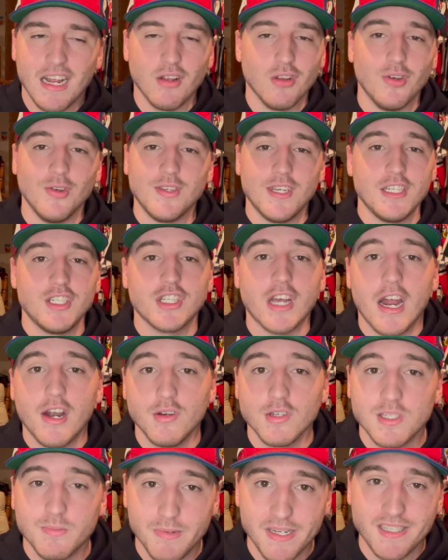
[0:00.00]
losing Jonnu
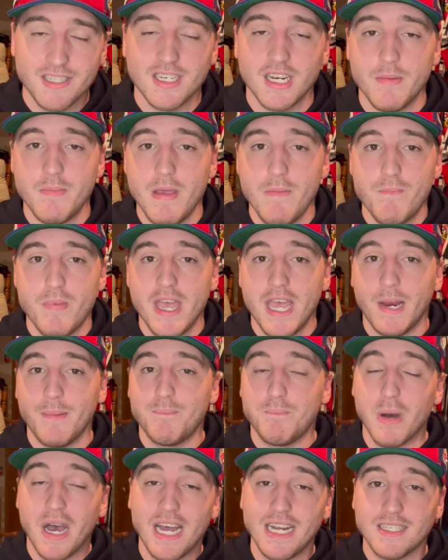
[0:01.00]
Smith's going to be big,
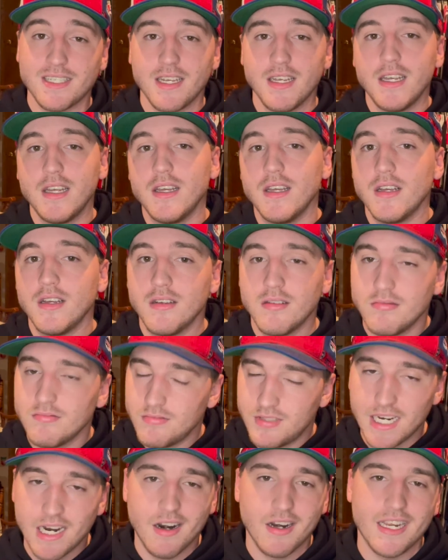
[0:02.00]
but
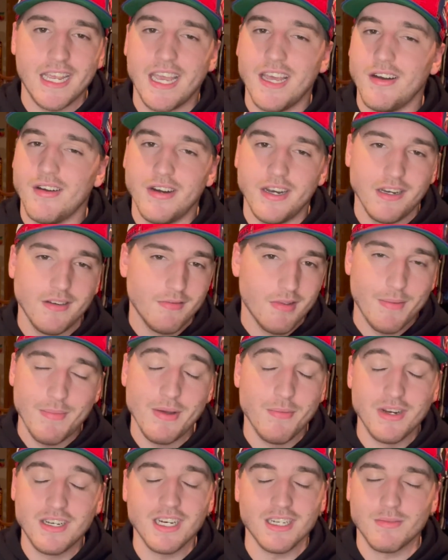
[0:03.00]
Derrick Henry, I mean,
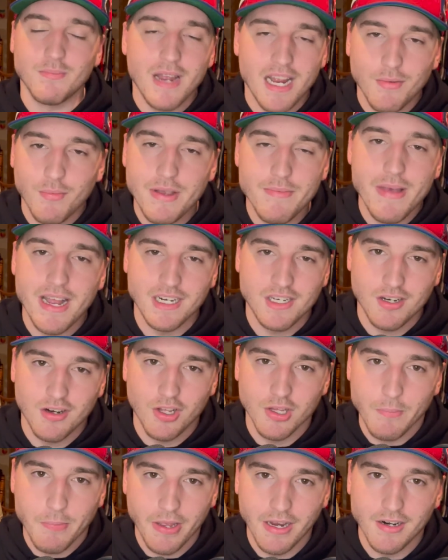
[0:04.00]
we mentioned all
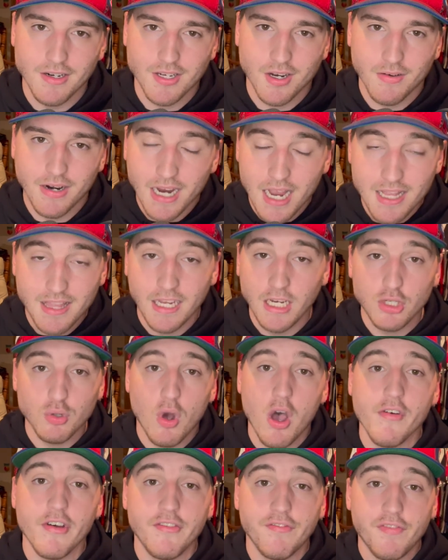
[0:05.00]
the players already. I think
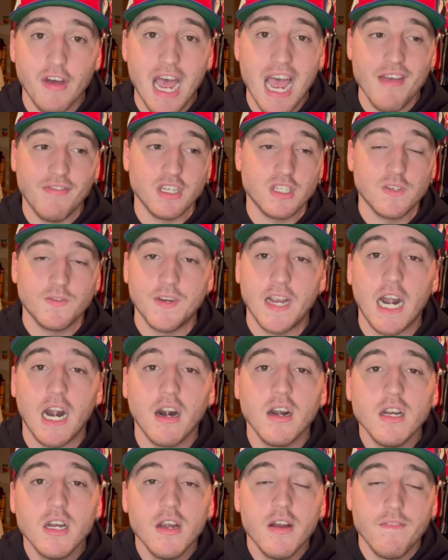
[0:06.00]
12-5 is
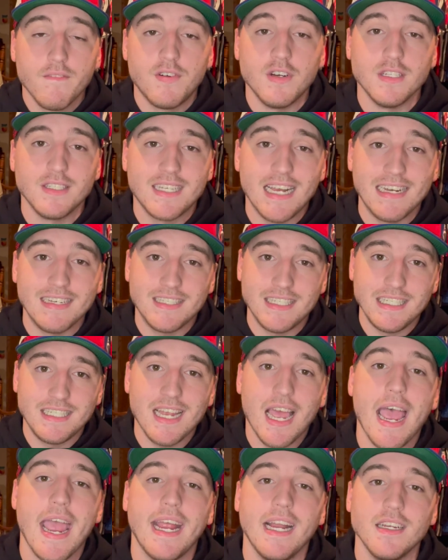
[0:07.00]
fair for the Tennessee
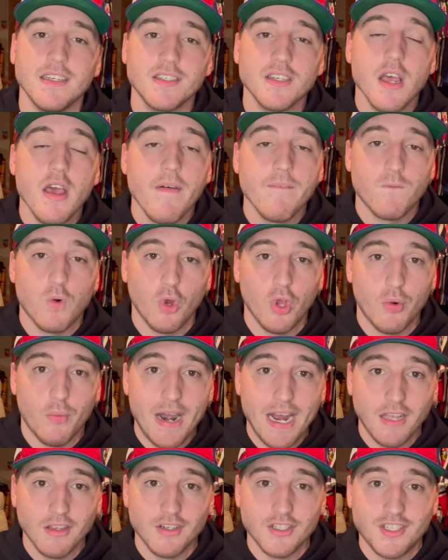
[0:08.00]
Titans for the
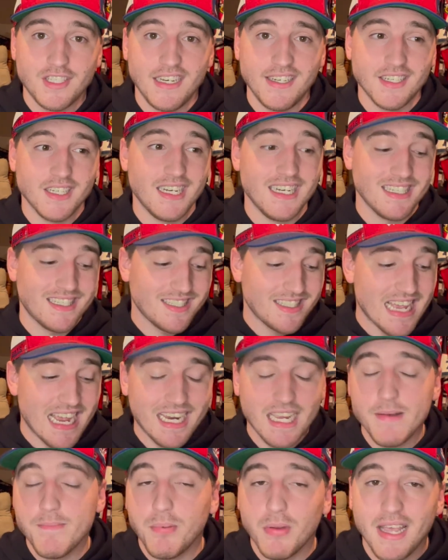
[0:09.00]
regular season. In
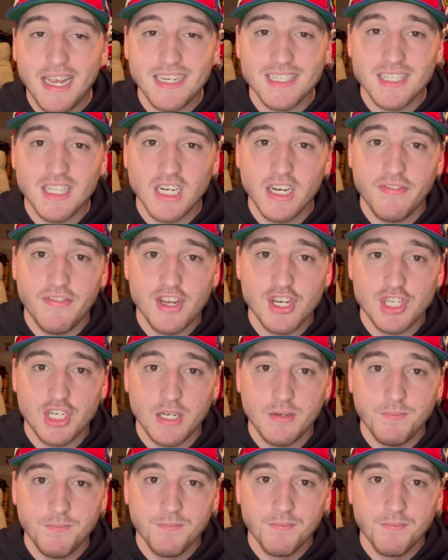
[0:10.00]
second place in the division